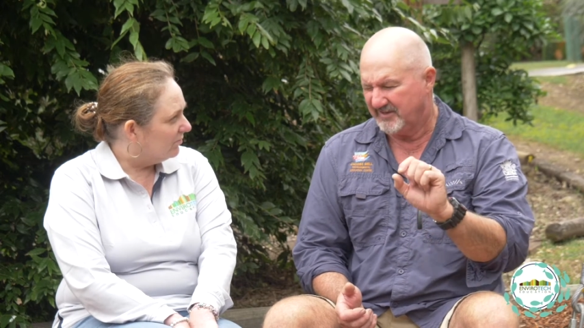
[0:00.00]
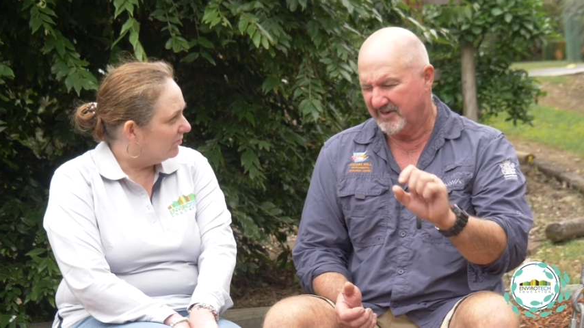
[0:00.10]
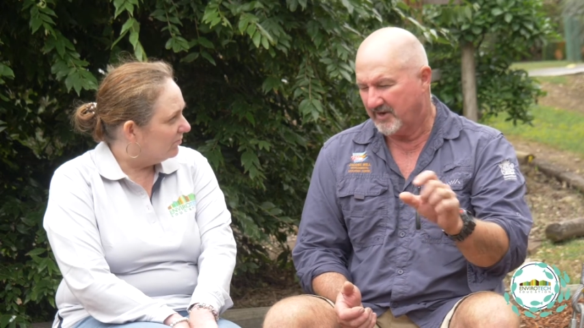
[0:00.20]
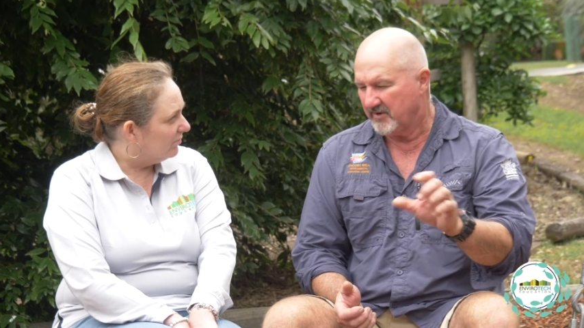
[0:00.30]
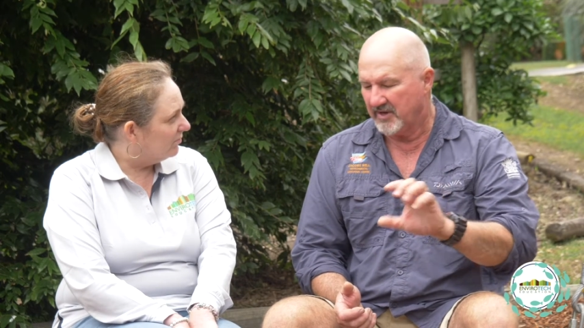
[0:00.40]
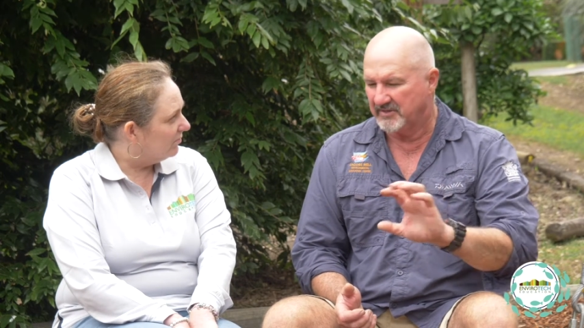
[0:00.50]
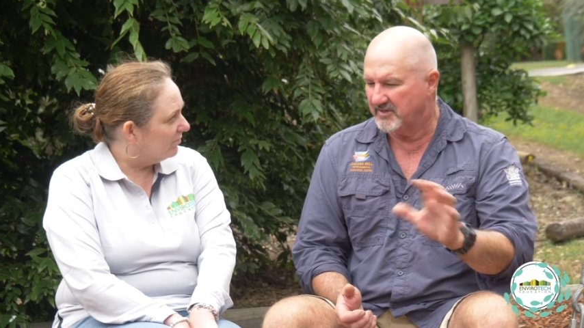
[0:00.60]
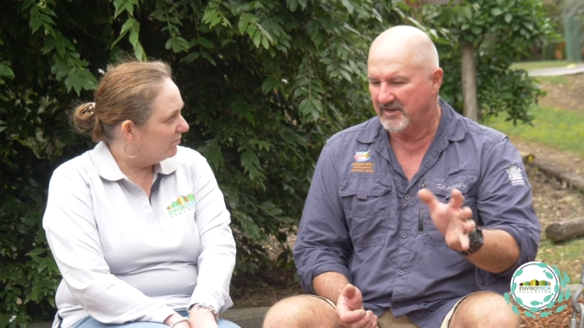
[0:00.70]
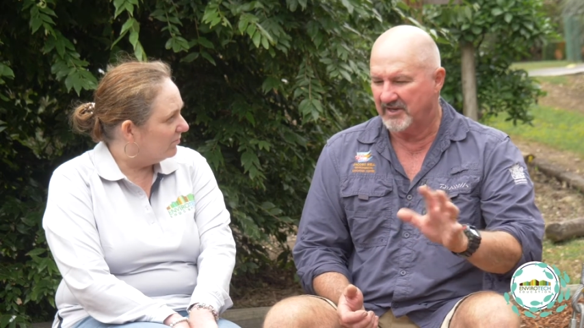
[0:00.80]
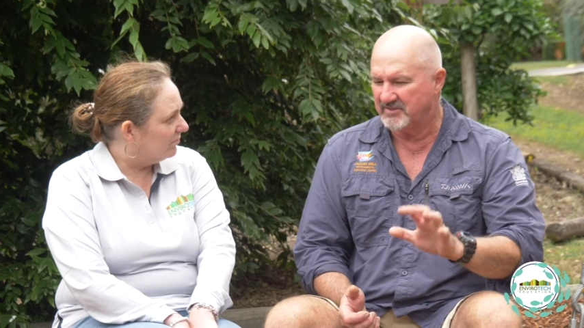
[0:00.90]
Speaker 1: you know, it
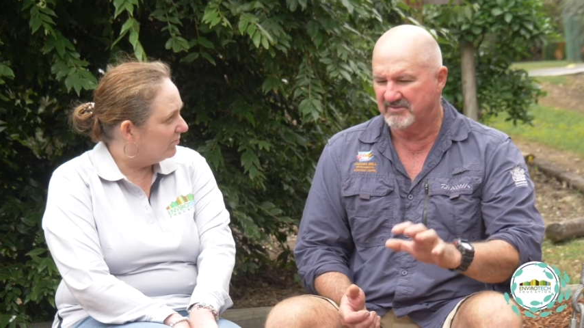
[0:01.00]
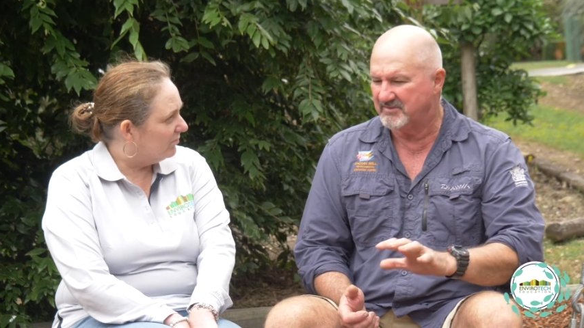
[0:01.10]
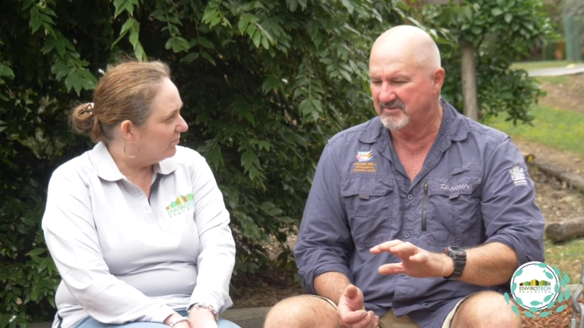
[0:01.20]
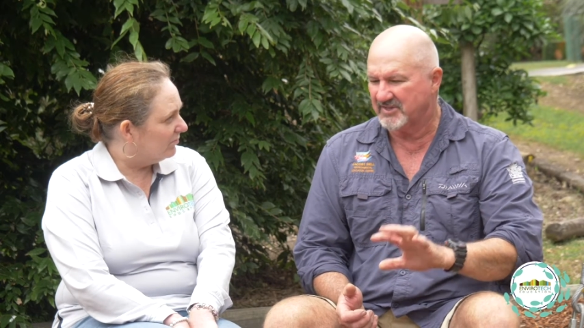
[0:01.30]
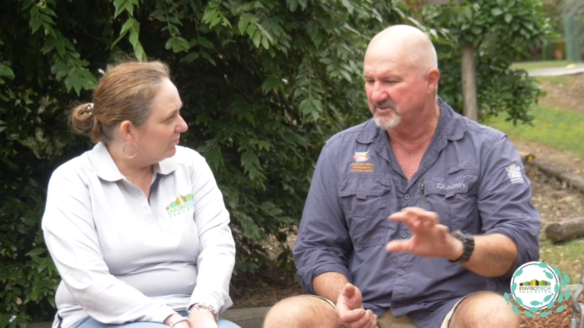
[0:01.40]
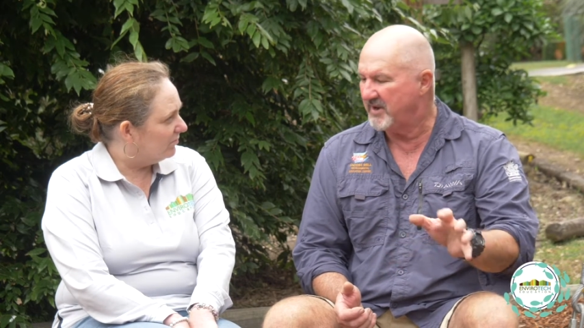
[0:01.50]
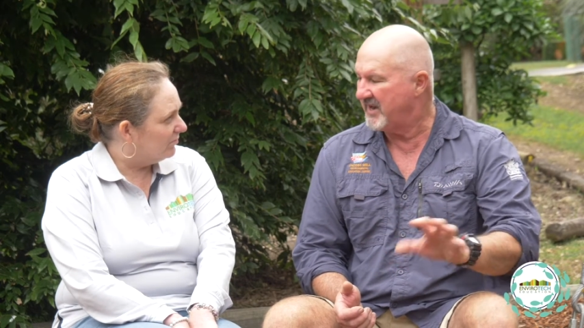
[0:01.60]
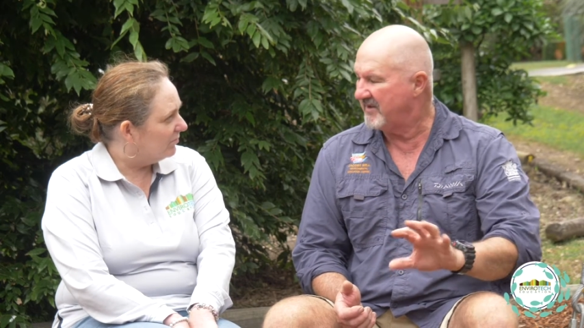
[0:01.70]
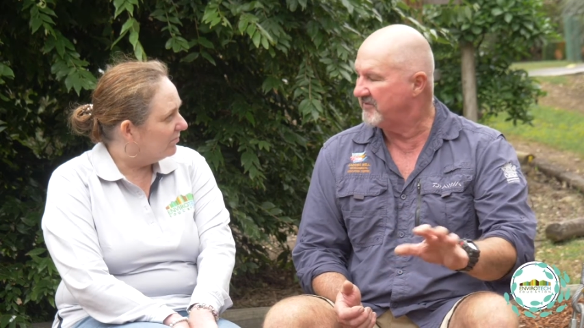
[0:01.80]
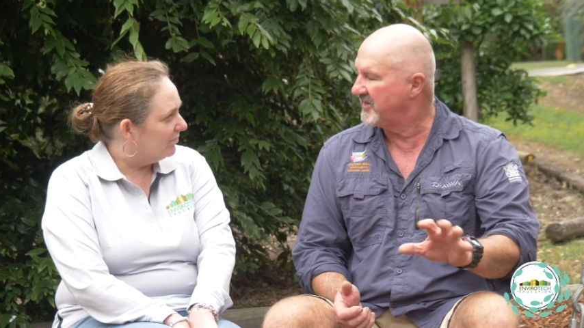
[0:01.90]
it doesn't
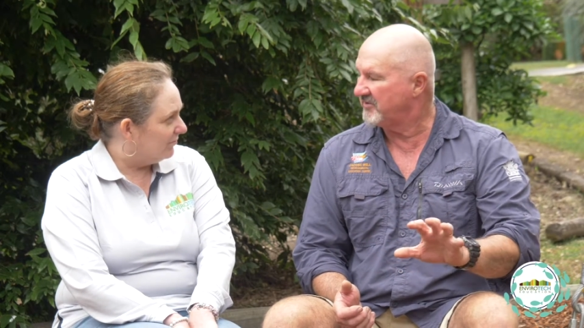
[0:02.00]
meet every